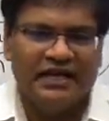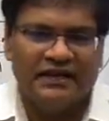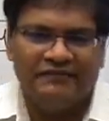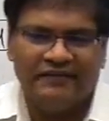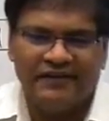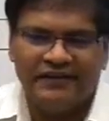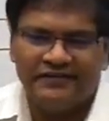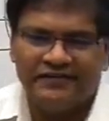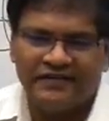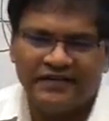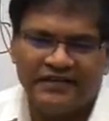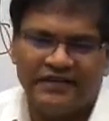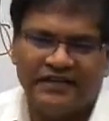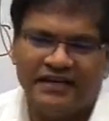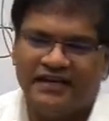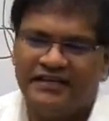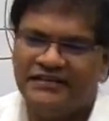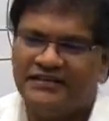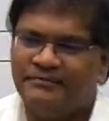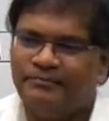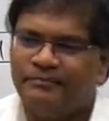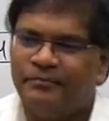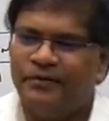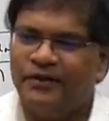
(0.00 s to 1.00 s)
every
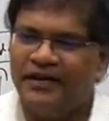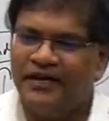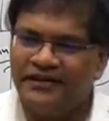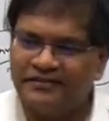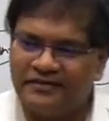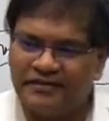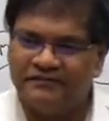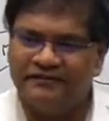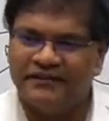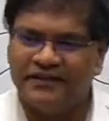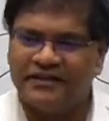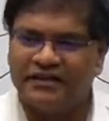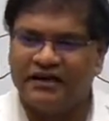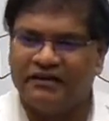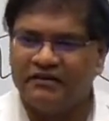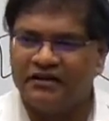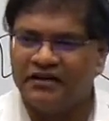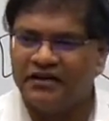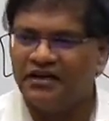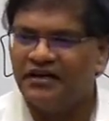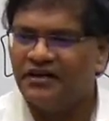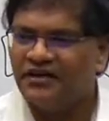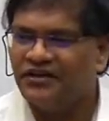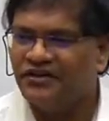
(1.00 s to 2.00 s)
citizen is a police
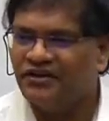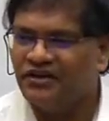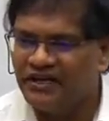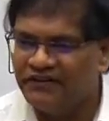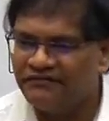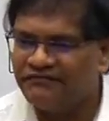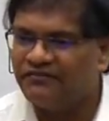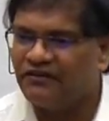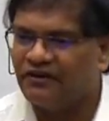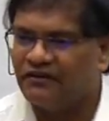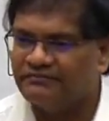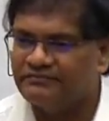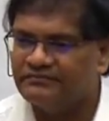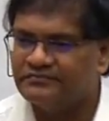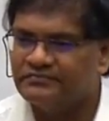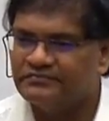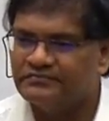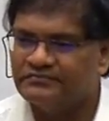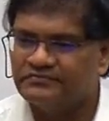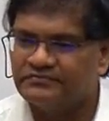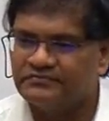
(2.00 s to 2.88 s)
without uniform.